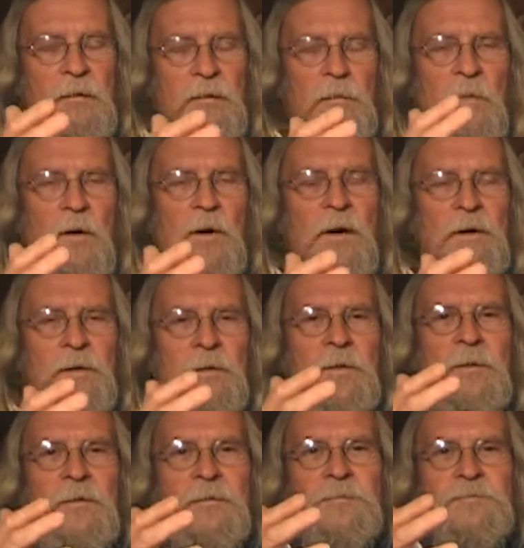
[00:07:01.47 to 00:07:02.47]
the water
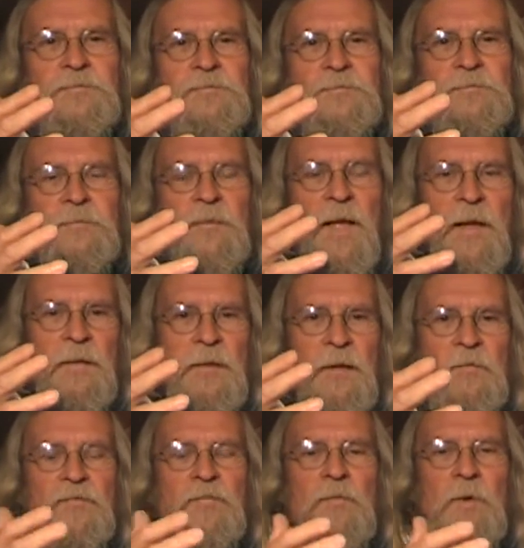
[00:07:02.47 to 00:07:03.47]
and
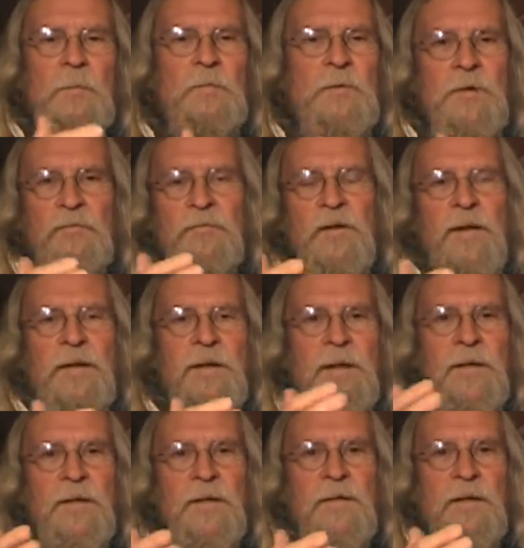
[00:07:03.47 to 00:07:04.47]
therefore prevent
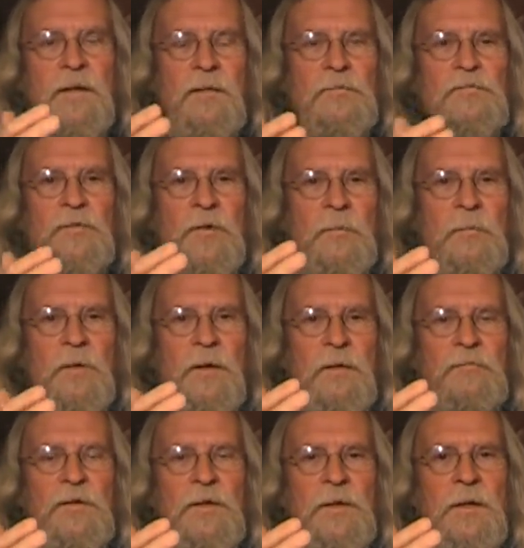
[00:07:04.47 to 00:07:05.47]
anything from
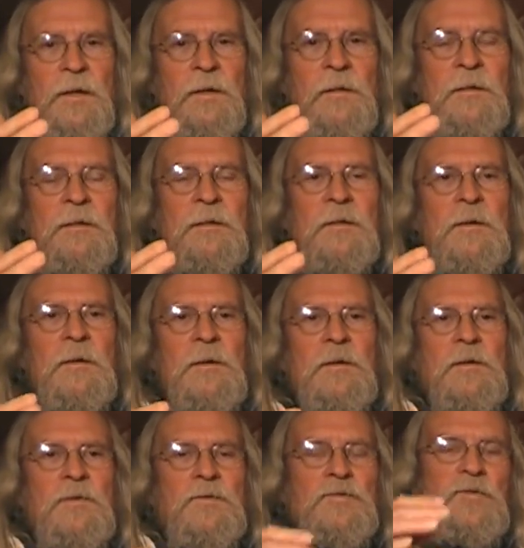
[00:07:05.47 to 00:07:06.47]
living in it.
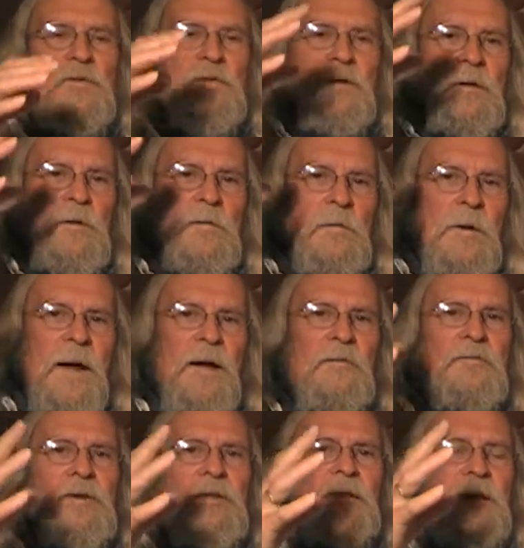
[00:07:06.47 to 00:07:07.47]
So the
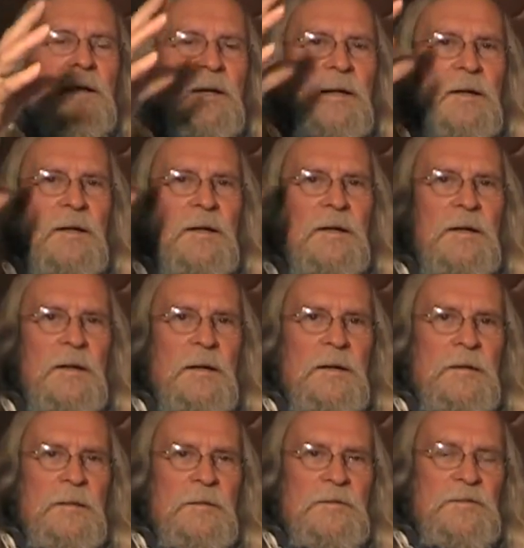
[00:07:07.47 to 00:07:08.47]
gravity's
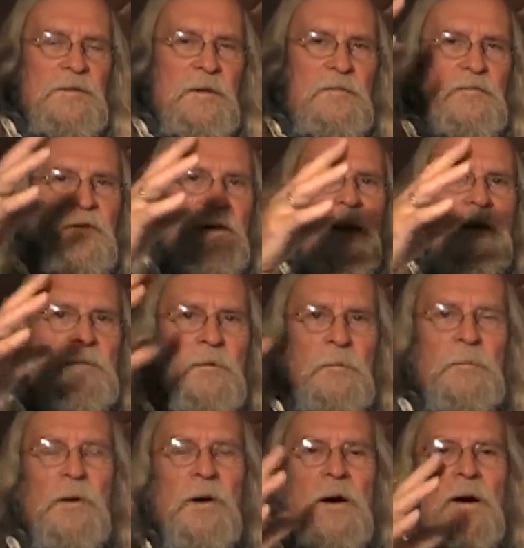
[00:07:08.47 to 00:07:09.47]
effect
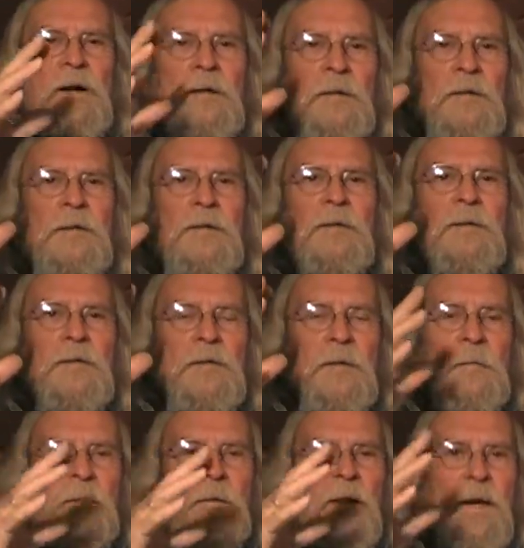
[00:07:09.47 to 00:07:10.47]
upon
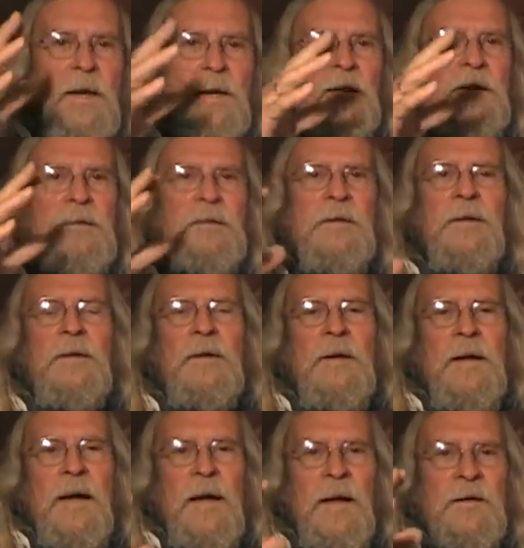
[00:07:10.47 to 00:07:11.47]
the planet
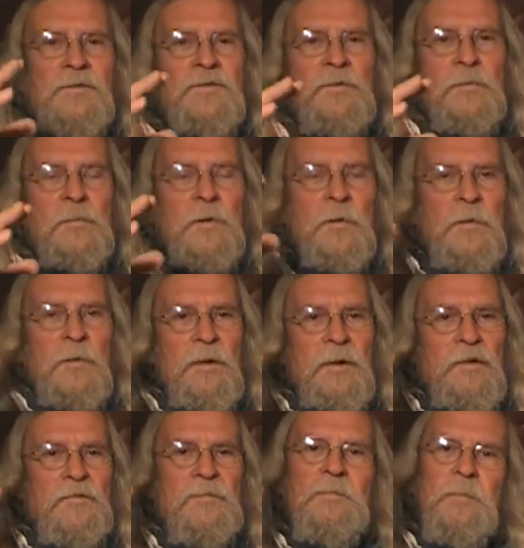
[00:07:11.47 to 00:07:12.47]
has the role
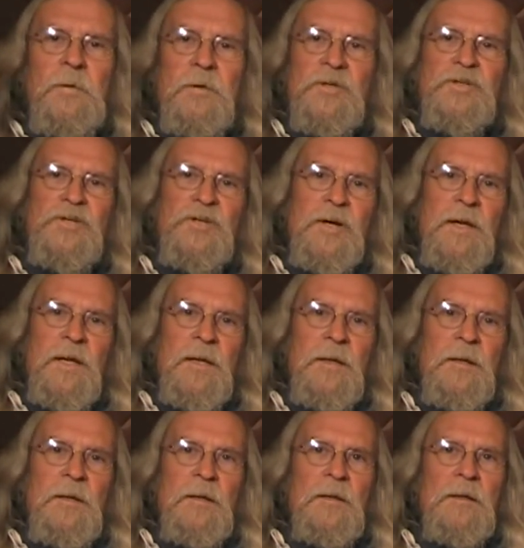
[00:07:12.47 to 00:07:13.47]
of
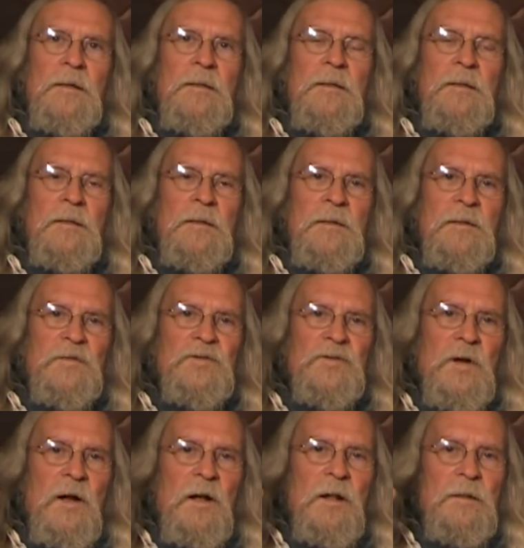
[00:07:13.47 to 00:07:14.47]
pushing the
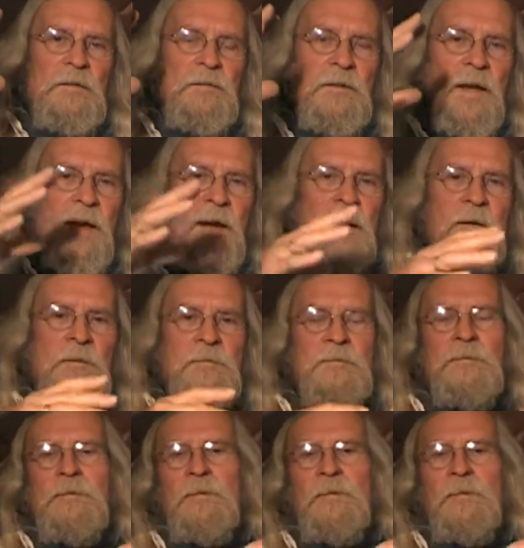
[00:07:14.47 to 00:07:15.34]
salt down,